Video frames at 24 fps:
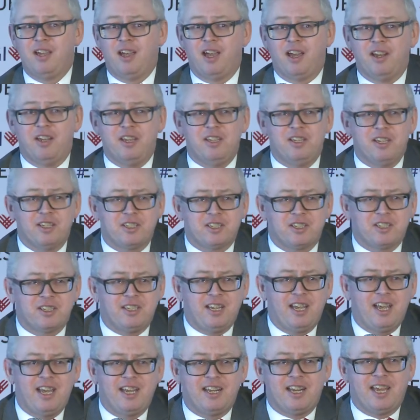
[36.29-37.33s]
And he just
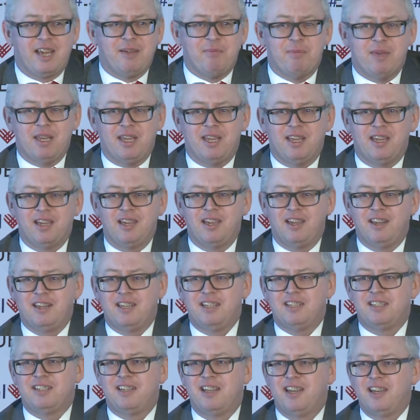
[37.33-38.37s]
stared at me, and he
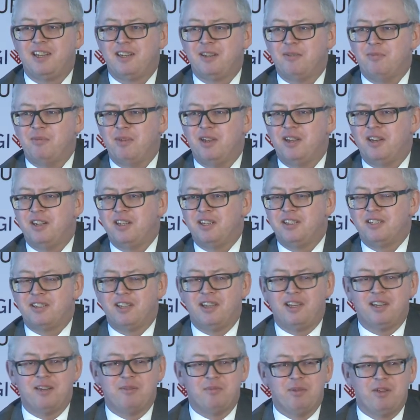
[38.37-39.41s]
stared at me, and he
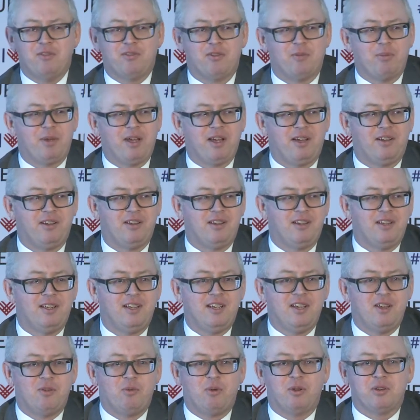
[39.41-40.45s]
stared at me for about
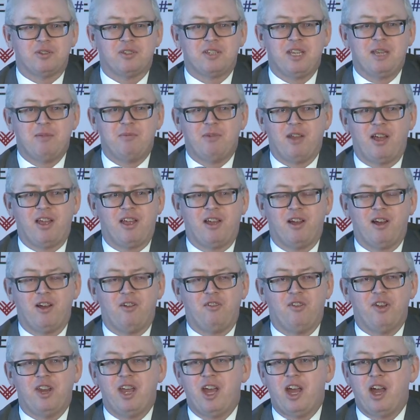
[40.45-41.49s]
what seemed like
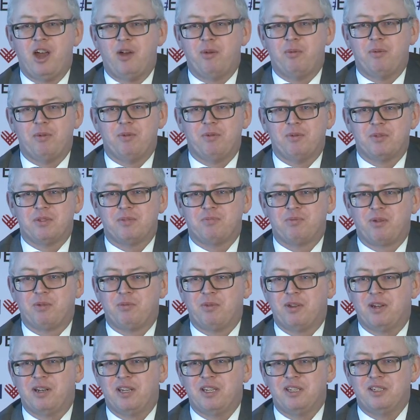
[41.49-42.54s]
half an hour, but it was
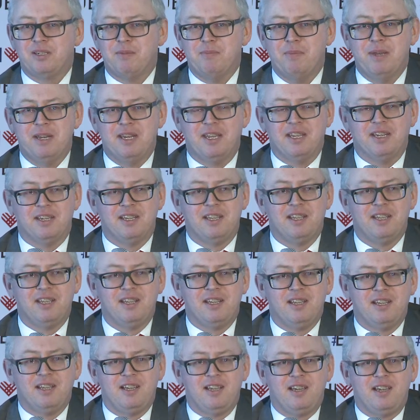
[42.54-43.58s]
probably at least a minute.
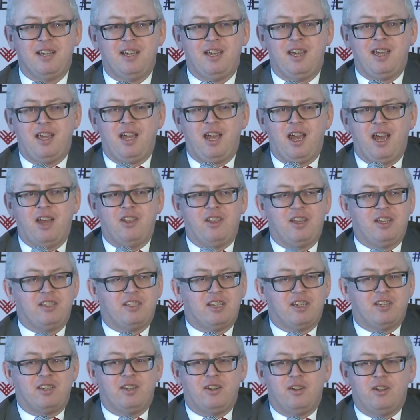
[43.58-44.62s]
And then he
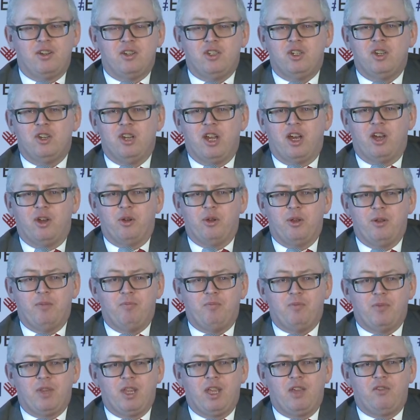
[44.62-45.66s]
said, do you know,
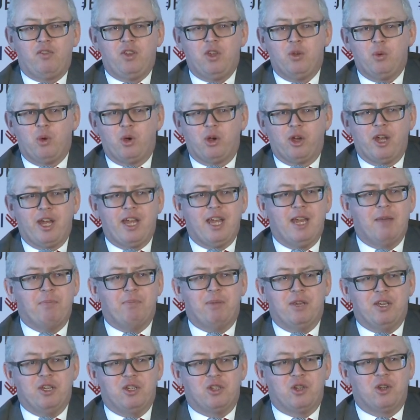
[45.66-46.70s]
if you wore a
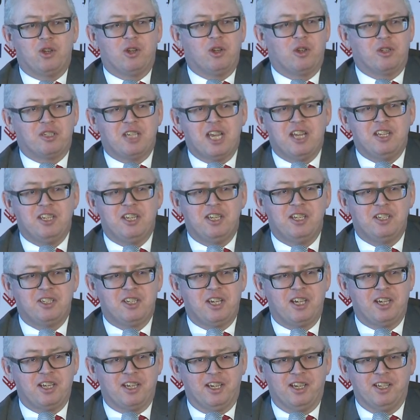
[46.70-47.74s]
hairpiece, you'd look 10 years
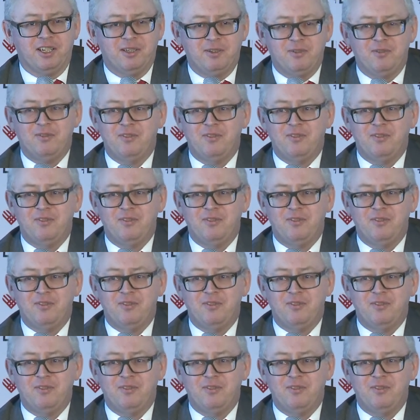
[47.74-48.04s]
younger.